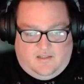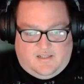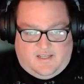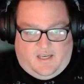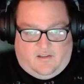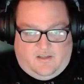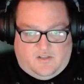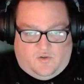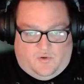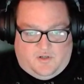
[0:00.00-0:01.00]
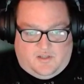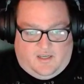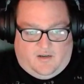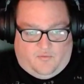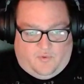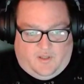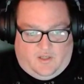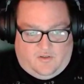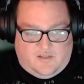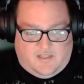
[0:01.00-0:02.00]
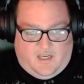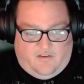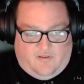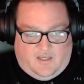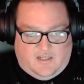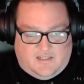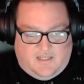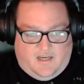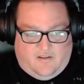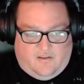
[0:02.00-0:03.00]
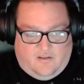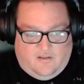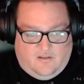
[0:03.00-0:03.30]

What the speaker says: Ankylosaurus like a really good save against death?